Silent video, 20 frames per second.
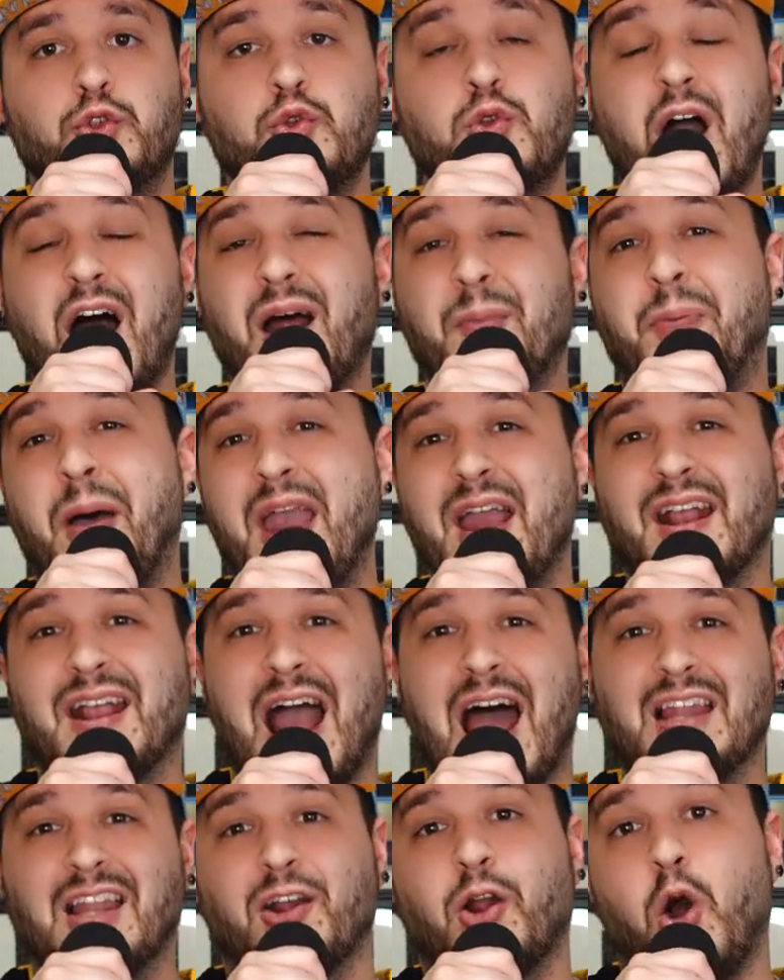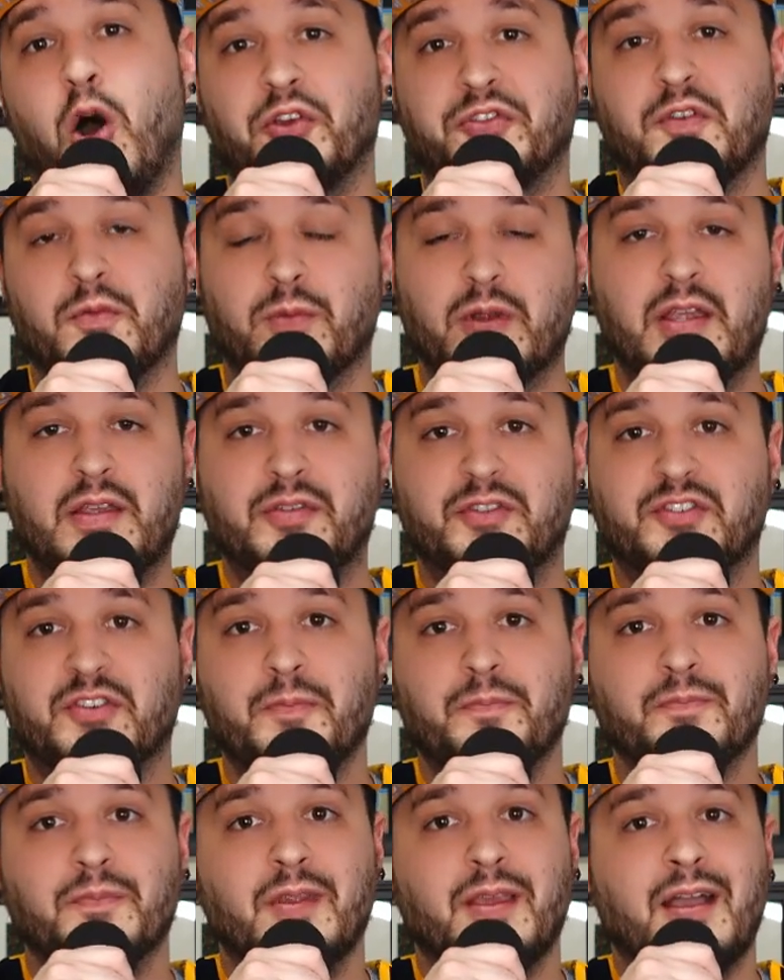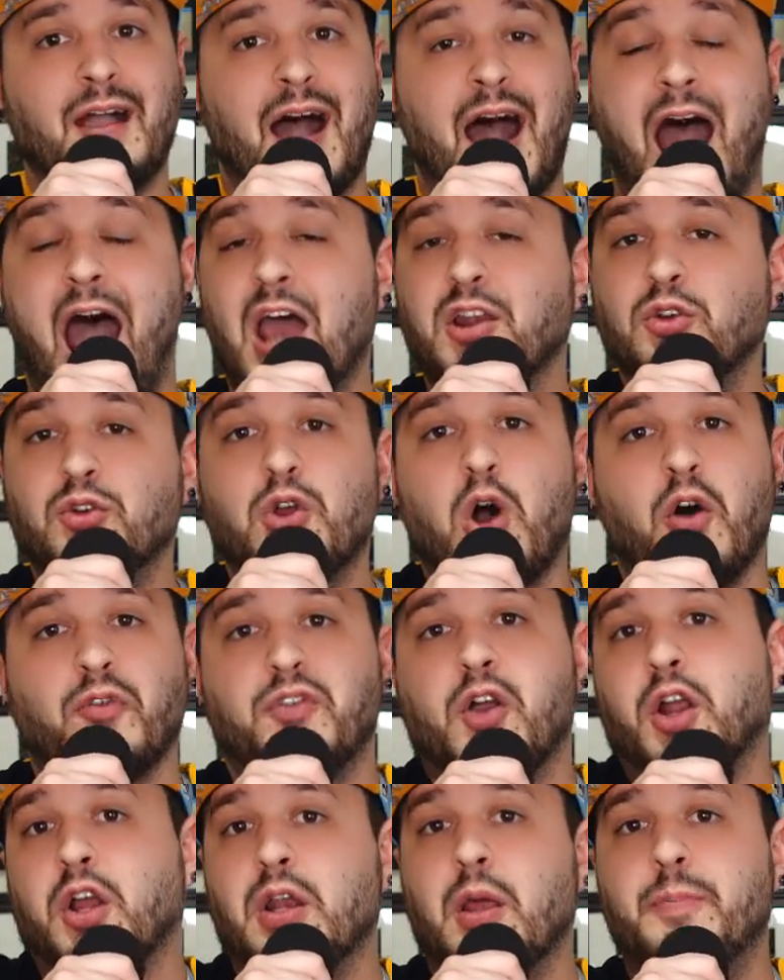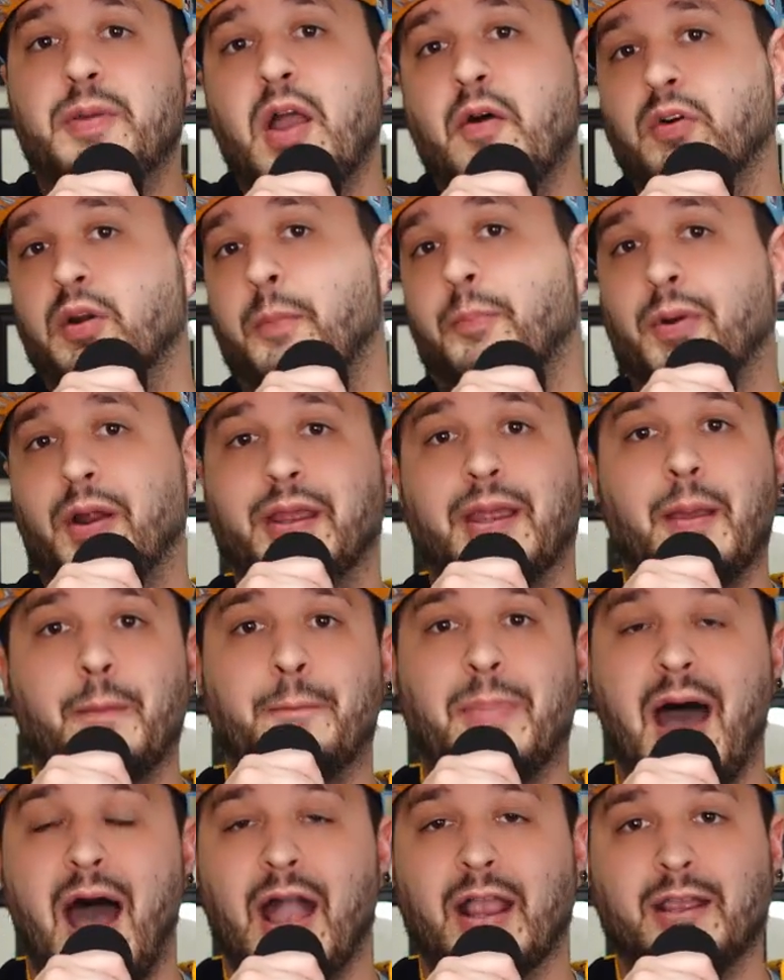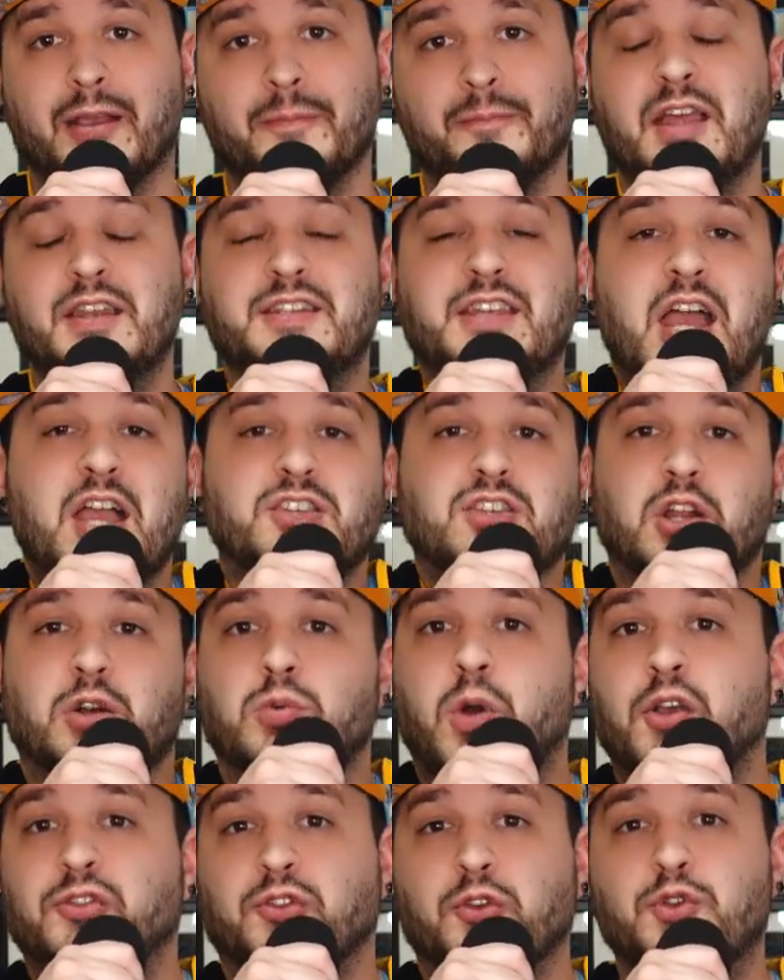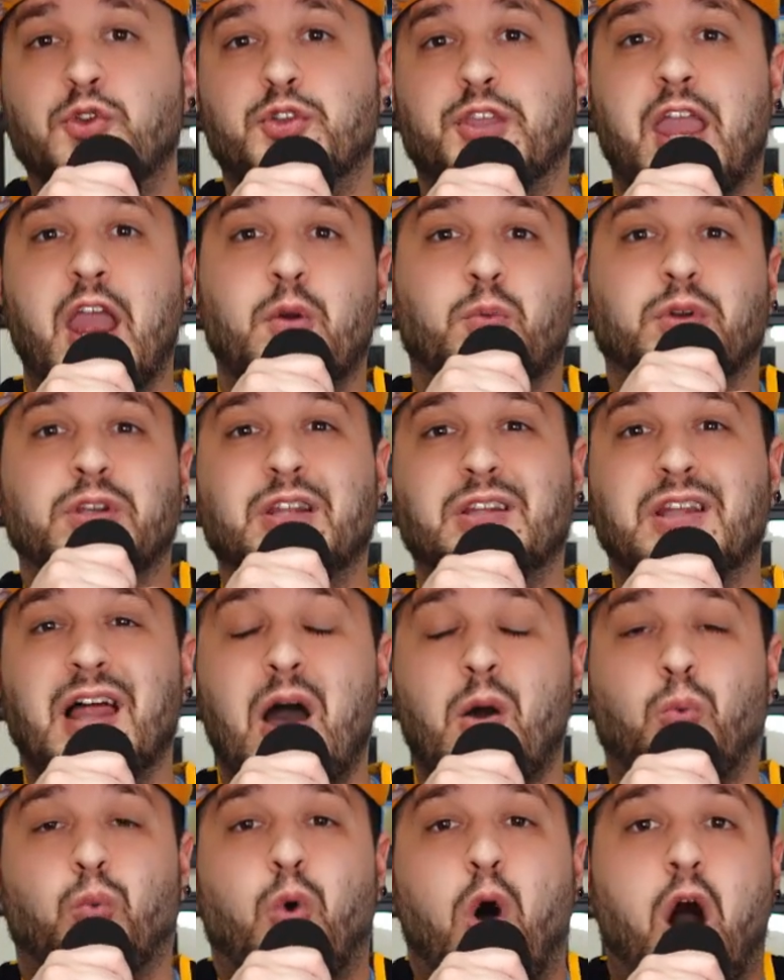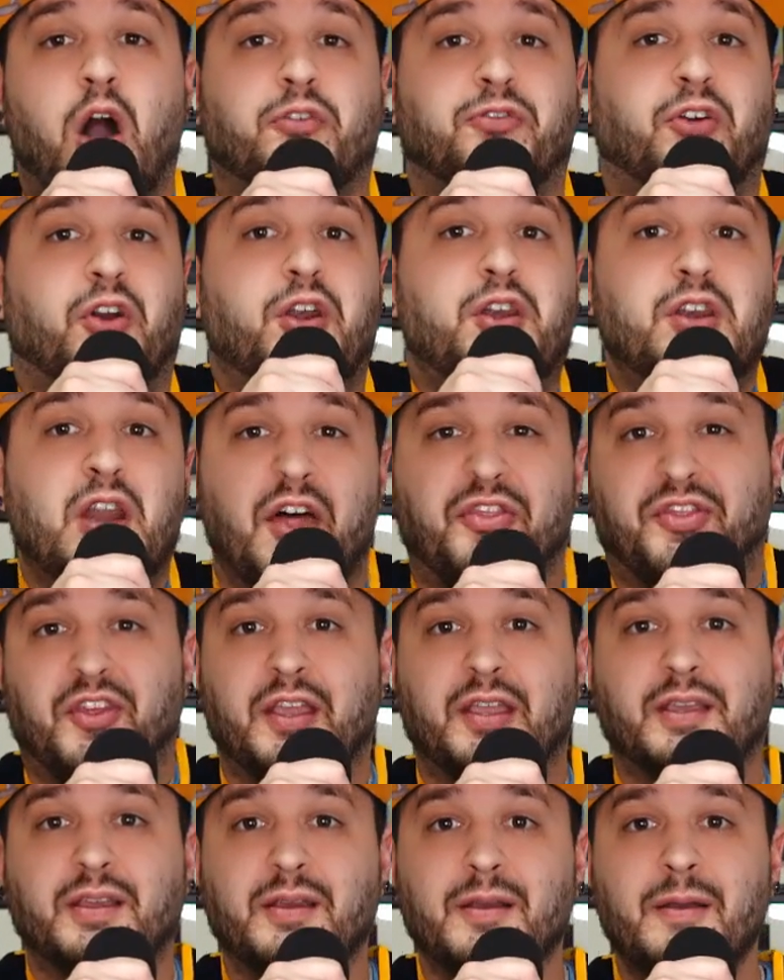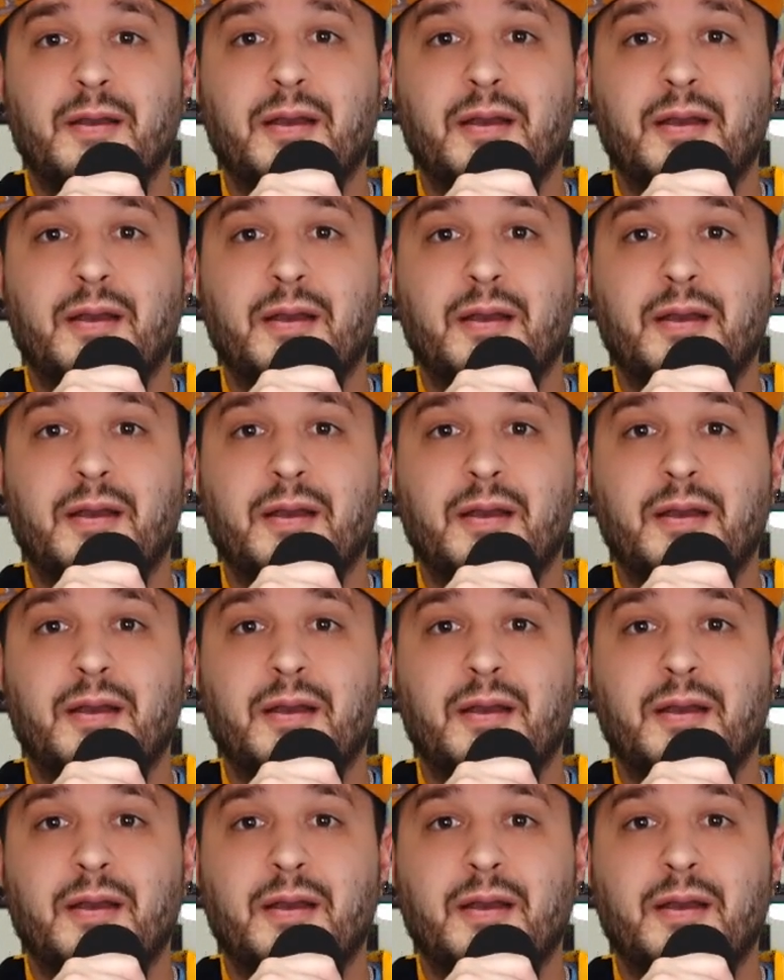You got to pay a guy like Austin Reeves. I don't know if they're going to be able to bring him back. D'Angelo Russell, you can't really let walk for nothing.